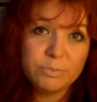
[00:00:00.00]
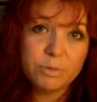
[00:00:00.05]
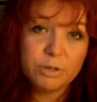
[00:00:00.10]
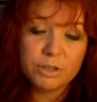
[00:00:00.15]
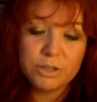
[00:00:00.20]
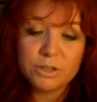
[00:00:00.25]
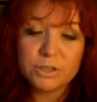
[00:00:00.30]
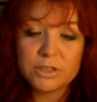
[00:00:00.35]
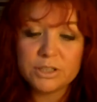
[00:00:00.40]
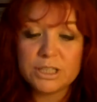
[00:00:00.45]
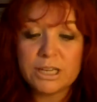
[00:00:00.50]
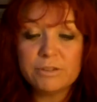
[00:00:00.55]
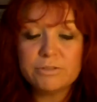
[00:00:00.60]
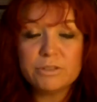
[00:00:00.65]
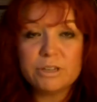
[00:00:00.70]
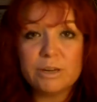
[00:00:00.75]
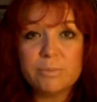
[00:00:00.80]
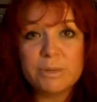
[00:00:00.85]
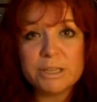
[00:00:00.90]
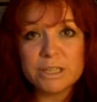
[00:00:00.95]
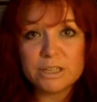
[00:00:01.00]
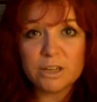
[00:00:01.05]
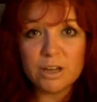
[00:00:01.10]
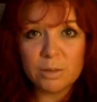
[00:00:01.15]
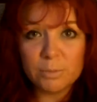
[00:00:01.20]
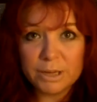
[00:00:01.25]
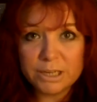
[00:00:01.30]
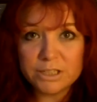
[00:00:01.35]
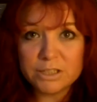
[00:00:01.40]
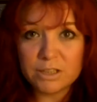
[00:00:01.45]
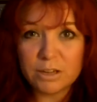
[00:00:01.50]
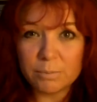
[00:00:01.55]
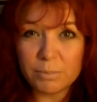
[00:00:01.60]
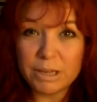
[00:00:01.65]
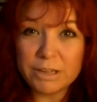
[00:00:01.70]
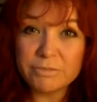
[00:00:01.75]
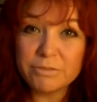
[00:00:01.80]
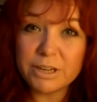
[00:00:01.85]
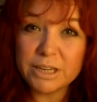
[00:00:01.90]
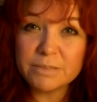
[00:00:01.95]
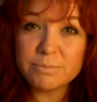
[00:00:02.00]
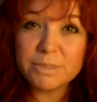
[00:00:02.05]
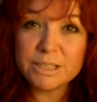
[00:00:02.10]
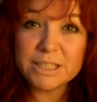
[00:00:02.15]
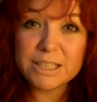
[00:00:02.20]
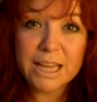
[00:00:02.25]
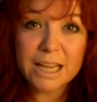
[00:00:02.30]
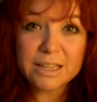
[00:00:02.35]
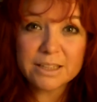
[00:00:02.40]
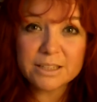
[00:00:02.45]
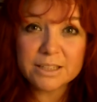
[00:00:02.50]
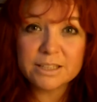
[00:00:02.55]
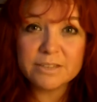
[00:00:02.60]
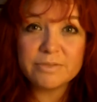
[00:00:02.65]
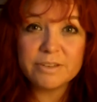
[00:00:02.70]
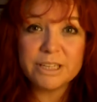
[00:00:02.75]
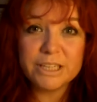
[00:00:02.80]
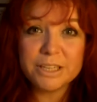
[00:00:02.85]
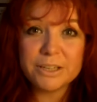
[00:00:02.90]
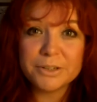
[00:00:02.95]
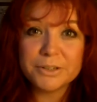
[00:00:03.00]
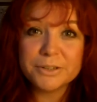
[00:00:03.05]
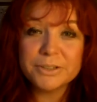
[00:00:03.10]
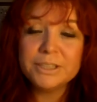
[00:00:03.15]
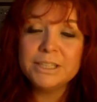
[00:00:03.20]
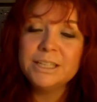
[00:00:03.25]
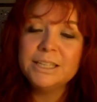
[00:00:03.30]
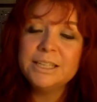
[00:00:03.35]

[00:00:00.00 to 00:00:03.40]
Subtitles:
products after I made a comment on my friend Miss Kelsey's video.